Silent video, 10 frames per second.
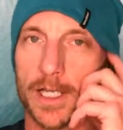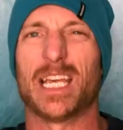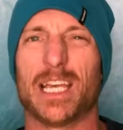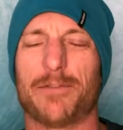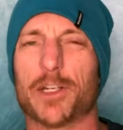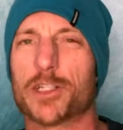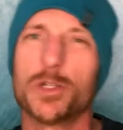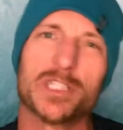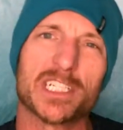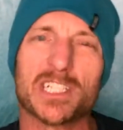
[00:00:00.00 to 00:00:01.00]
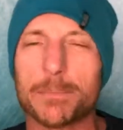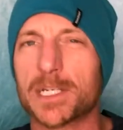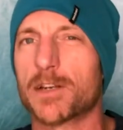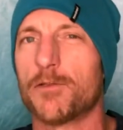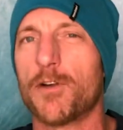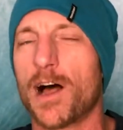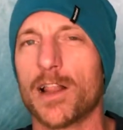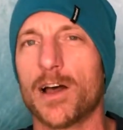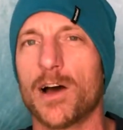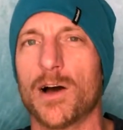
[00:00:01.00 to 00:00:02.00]
If you're choosing something to
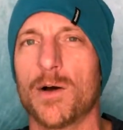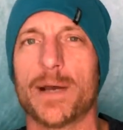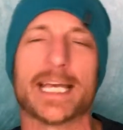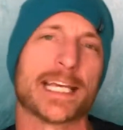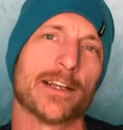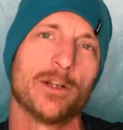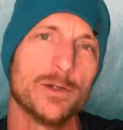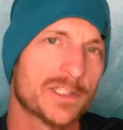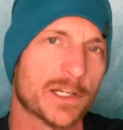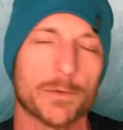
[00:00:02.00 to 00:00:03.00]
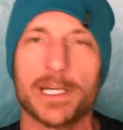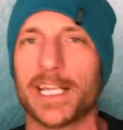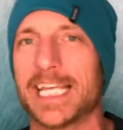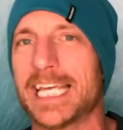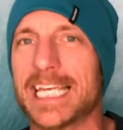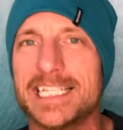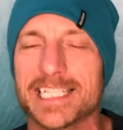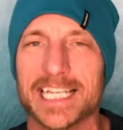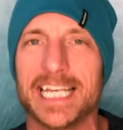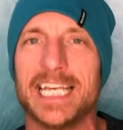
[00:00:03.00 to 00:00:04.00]
follow, it can lose it really
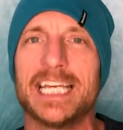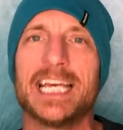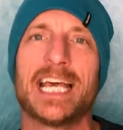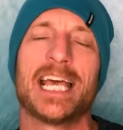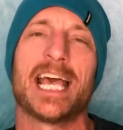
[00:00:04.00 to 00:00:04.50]
easily.